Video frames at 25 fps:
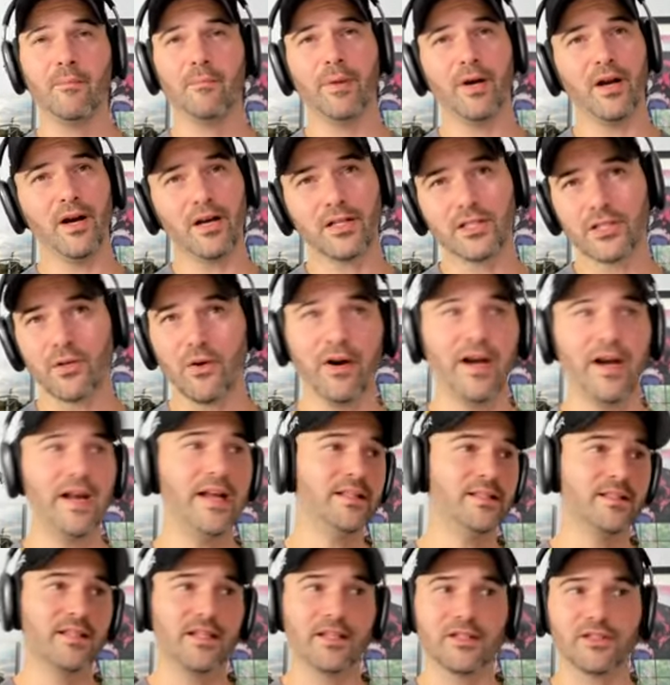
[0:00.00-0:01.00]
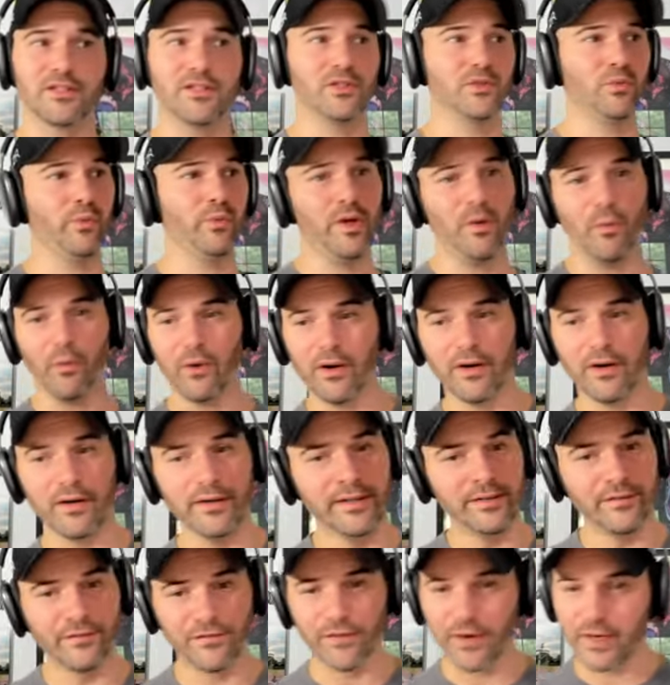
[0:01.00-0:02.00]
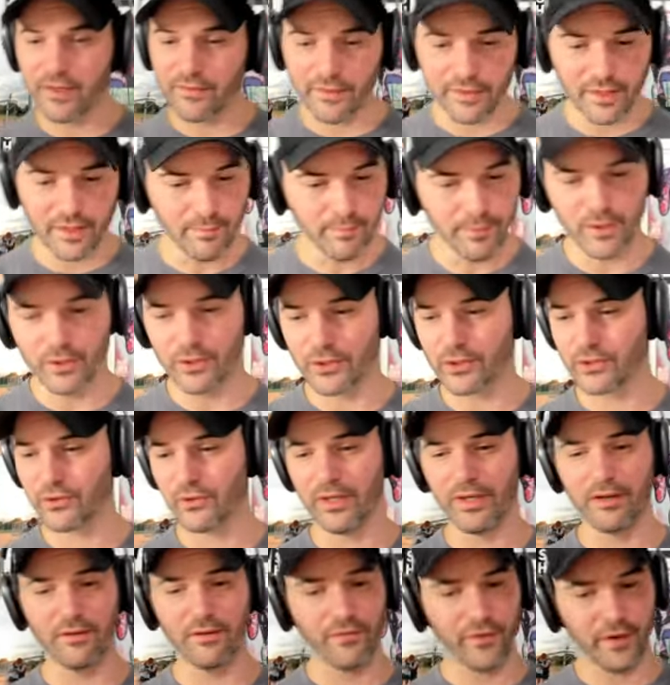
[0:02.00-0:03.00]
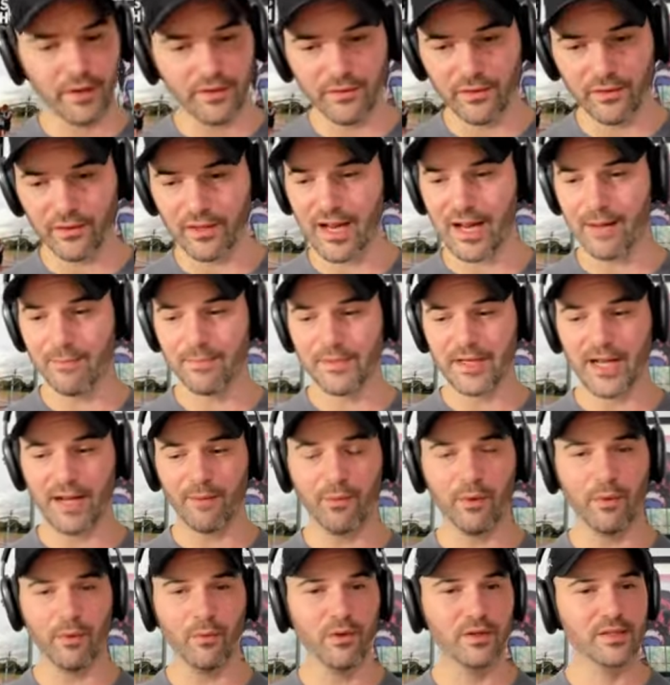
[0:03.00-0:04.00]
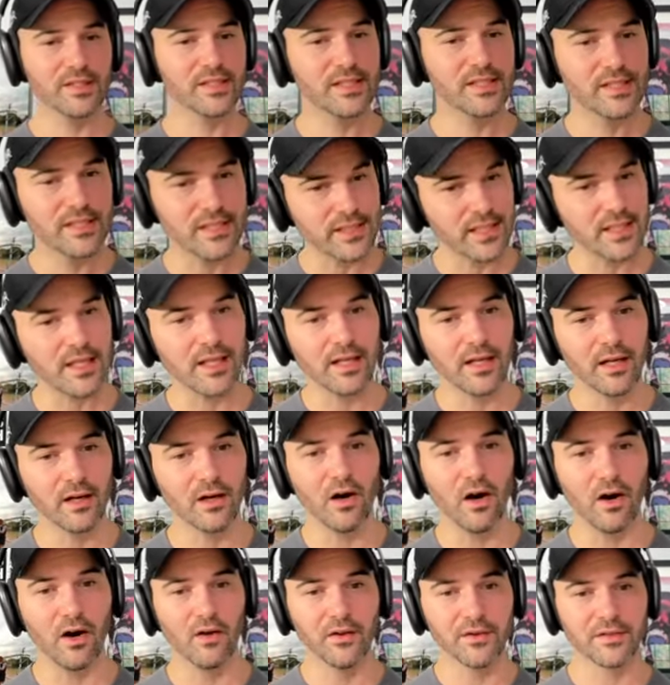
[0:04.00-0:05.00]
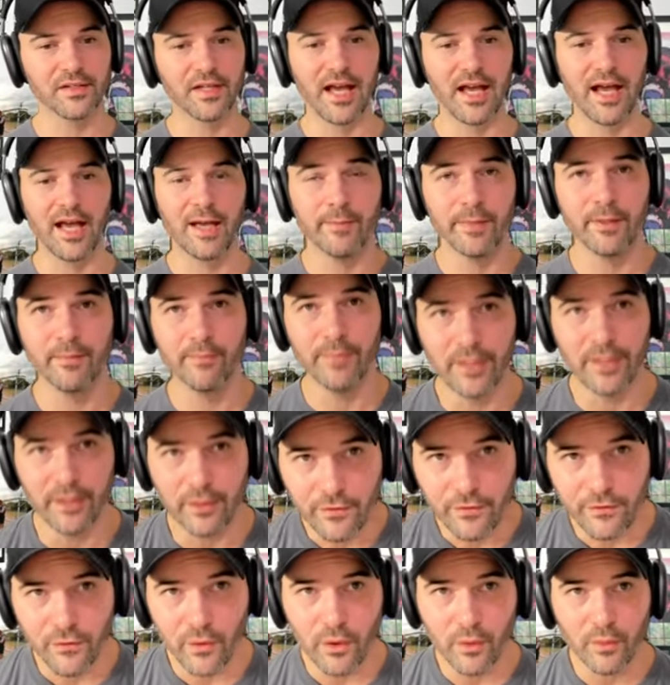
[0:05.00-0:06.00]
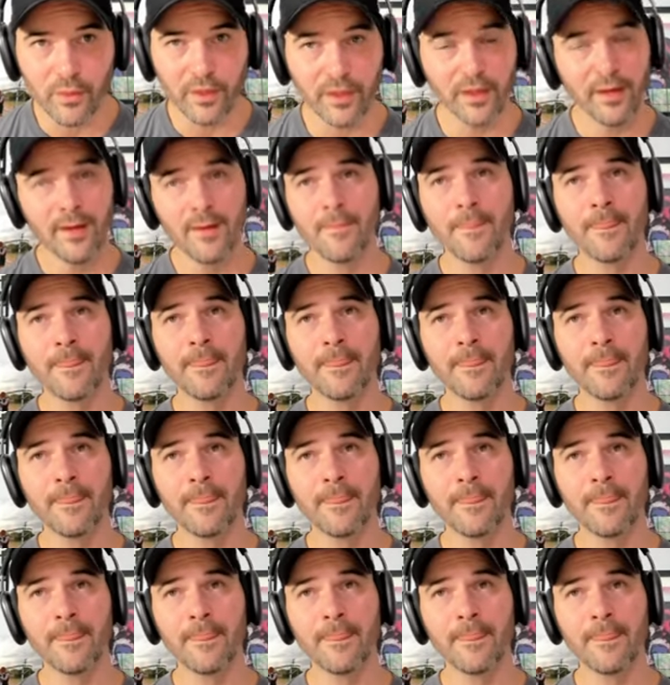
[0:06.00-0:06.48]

But also our ancestors, we weren't in front of a computer screen, in front of a laptop. We weren't sitting all the time and being forward.